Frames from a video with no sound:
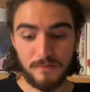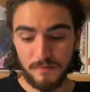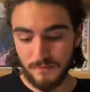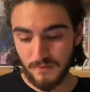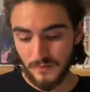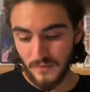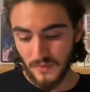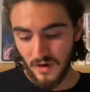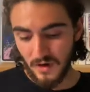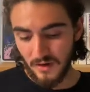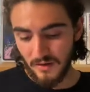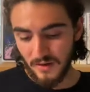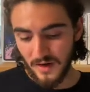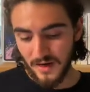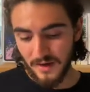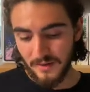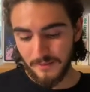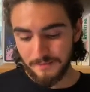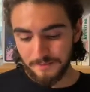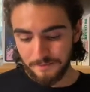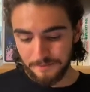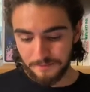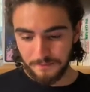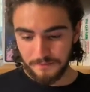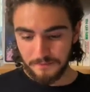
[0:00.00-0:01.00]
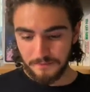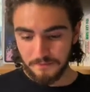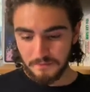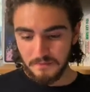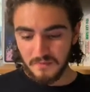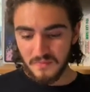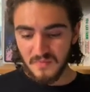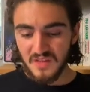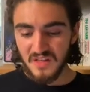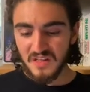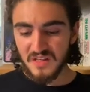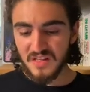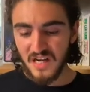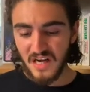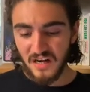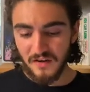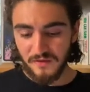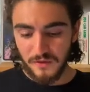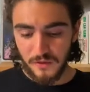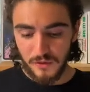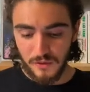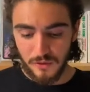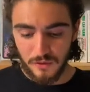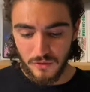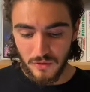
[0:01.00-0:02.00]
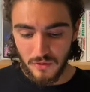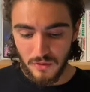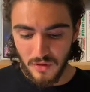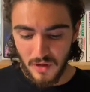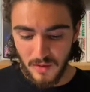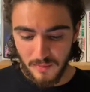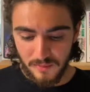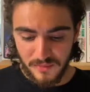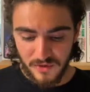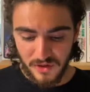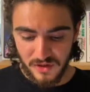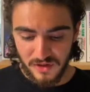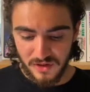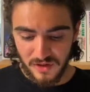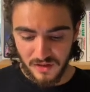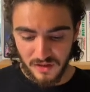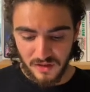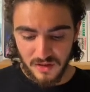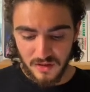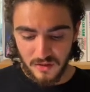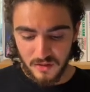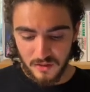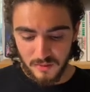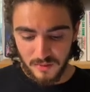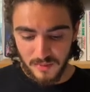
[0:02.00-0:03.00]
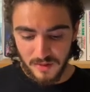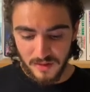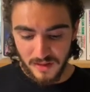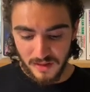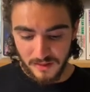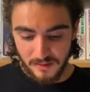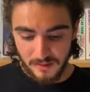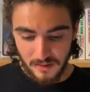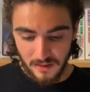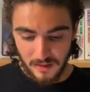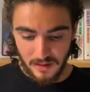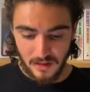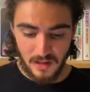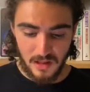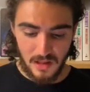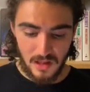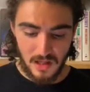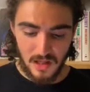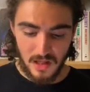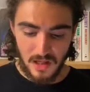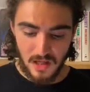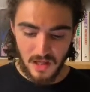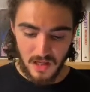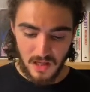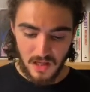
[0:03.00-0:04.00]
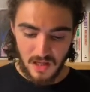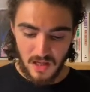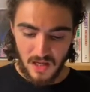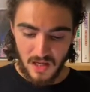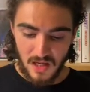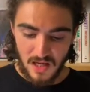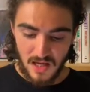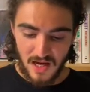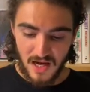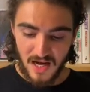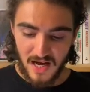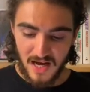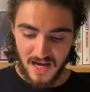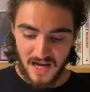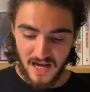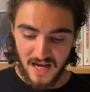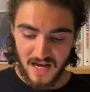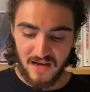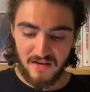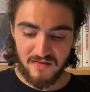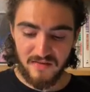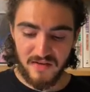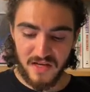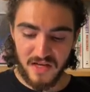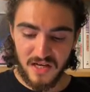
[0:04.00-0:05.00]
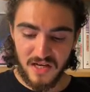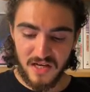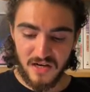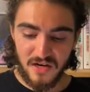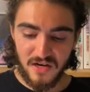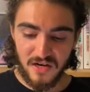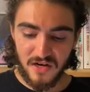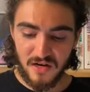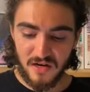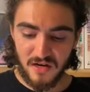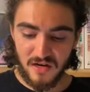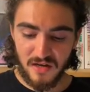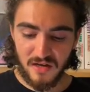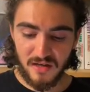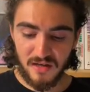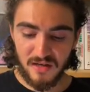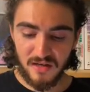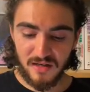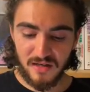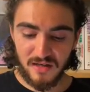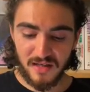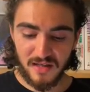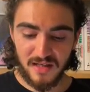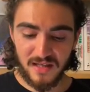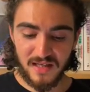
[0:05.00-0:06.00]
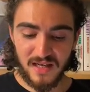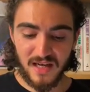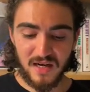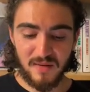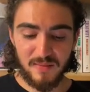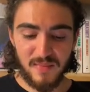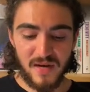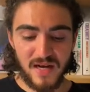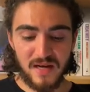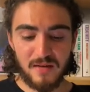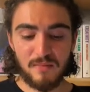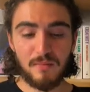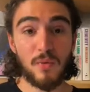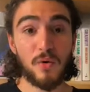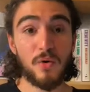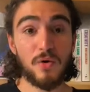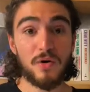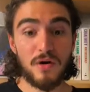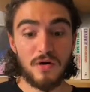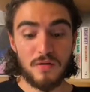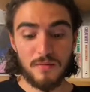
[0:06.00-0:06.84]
Alright, now if you scroll up just a little bit, I have here a Kanban board